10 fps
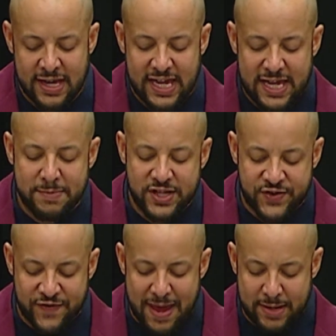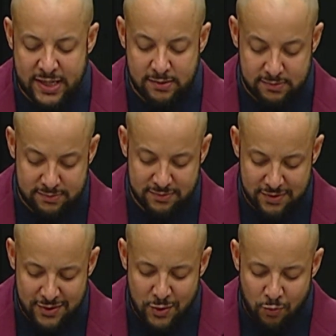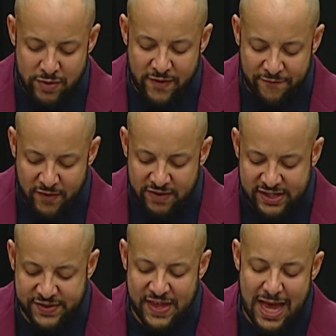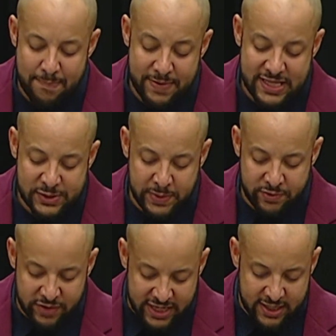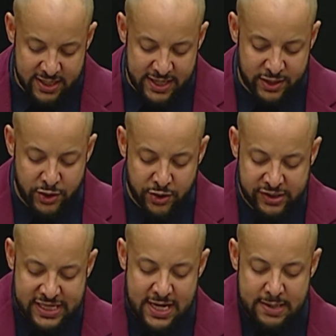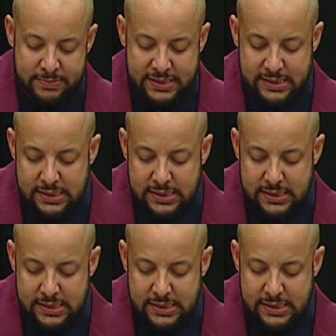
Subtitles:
image famine when referring to the op-eds we'd written in the New York Times.